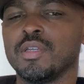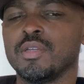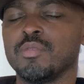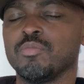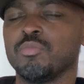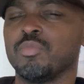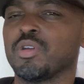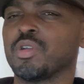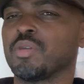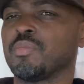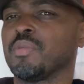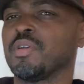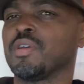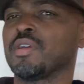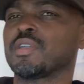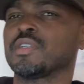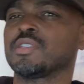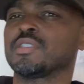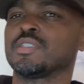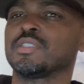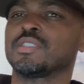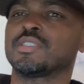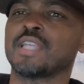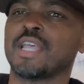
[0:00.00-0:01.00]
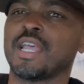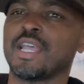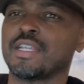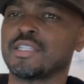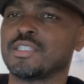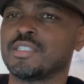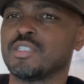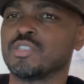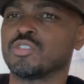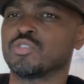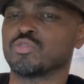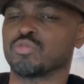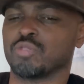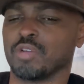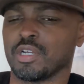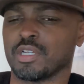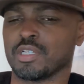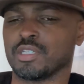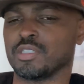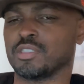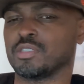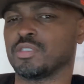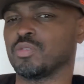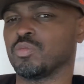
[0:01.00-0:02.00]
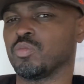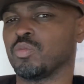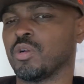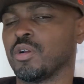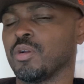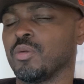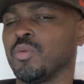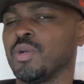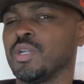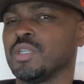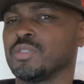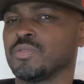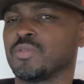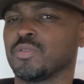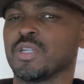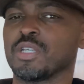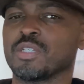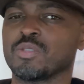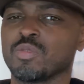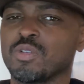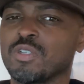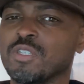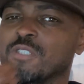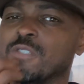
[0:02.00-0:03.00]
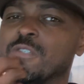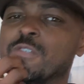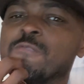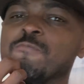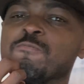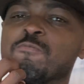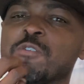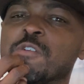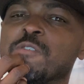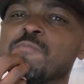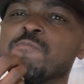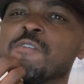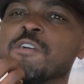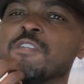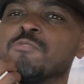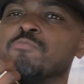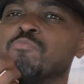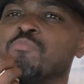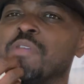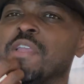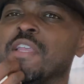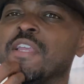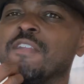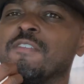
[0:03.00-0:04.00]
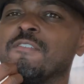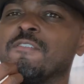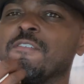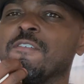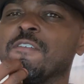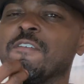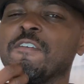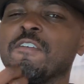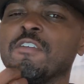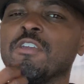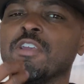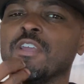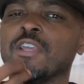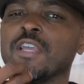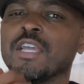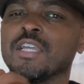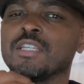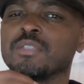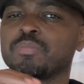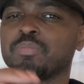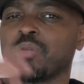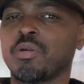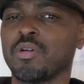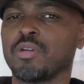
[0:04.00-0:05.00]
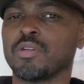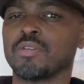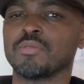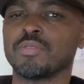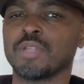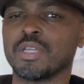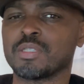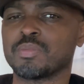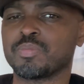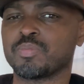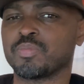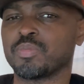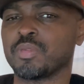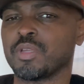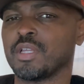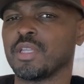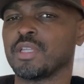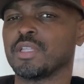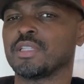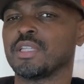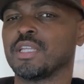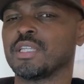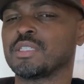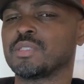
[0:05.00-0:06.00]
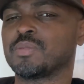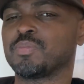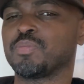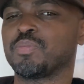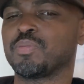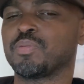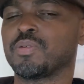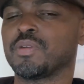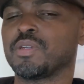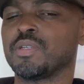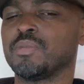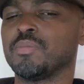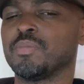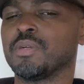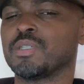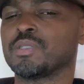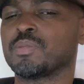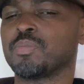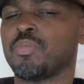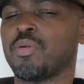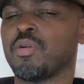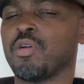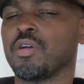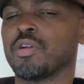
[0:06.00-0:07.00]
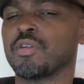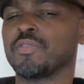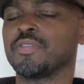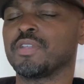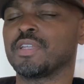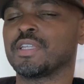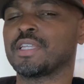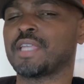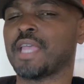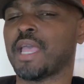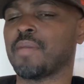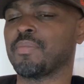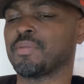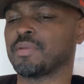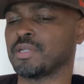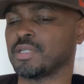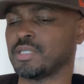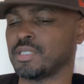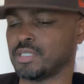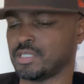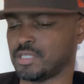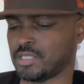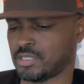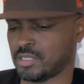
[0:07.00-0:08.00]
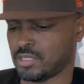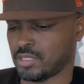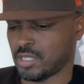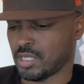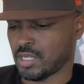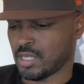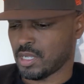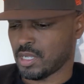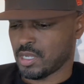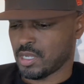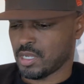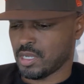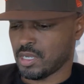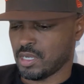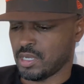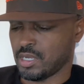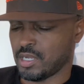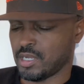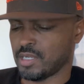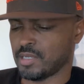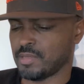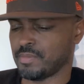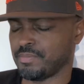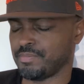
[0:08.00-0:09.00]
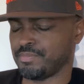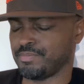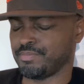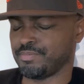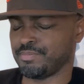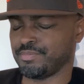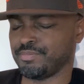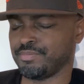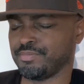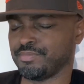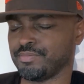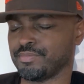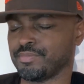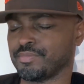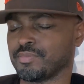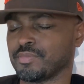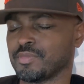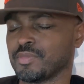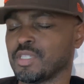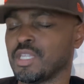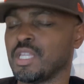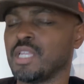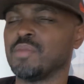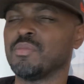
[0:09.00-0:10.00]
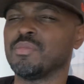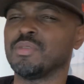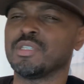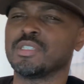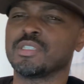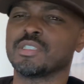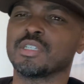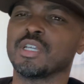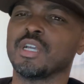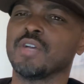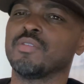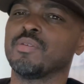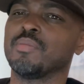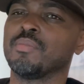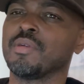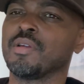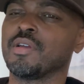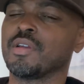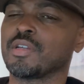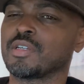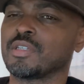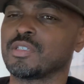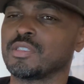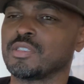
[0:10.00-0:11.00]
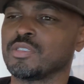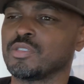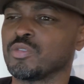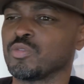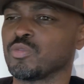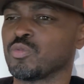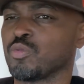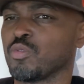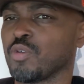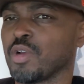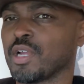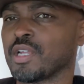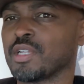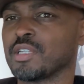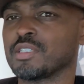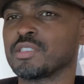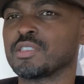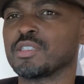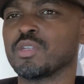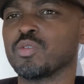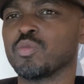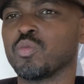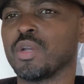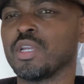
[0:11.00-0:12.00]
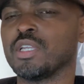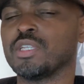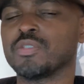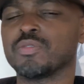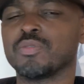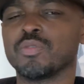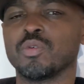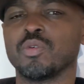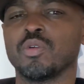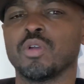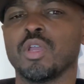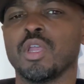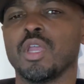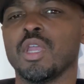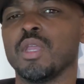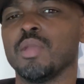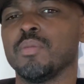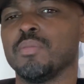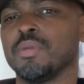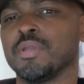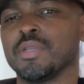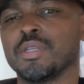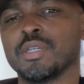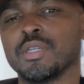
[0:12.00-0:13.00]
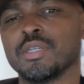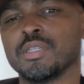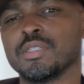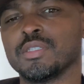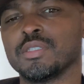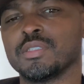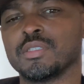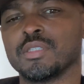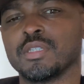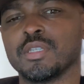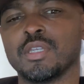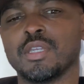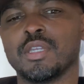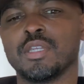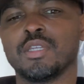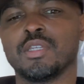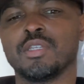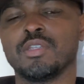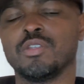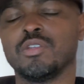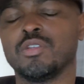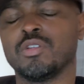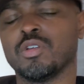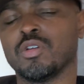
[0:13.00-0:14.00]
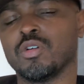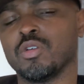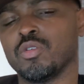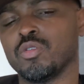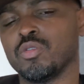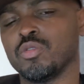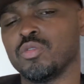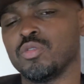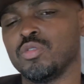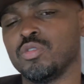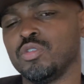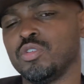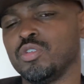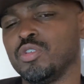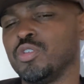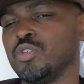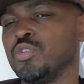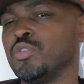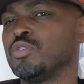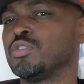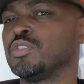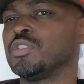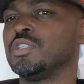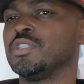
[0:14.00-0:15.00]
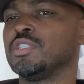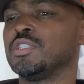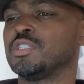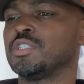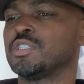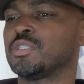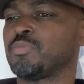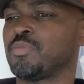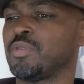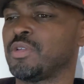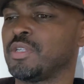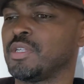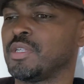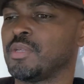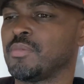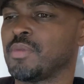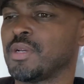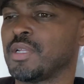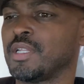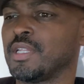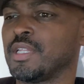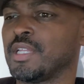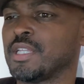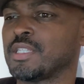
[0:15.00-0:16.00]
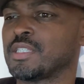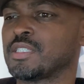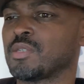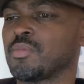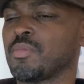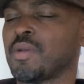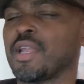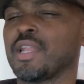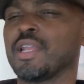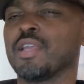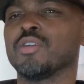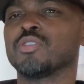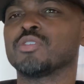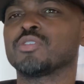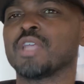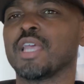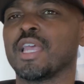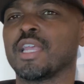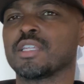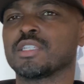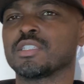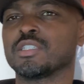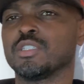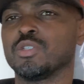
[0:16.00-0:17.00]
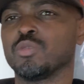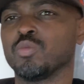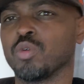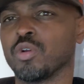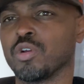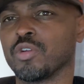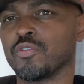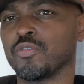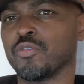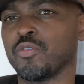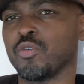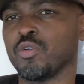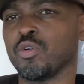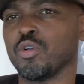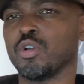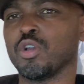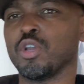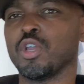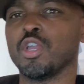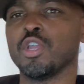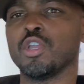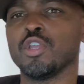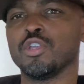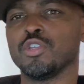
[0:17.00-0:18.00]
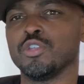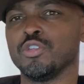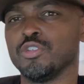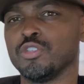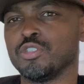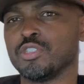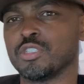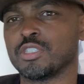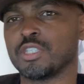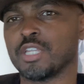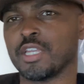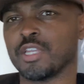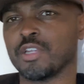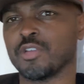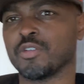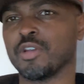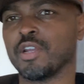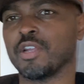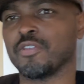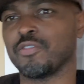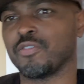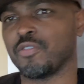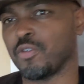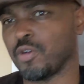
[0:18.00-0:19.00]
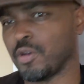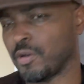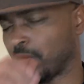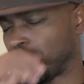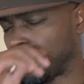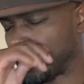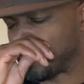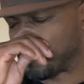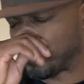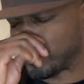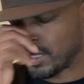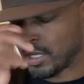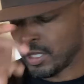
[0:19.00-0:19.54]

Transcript: But American society is reckless and wasteful. That's what it's pretty much been. That's pretty much part of the capitalist image of America, reckless and wasteful. Because, you know, you're usually spending money that somebody else actually worked for. You're just taking credit for it, right?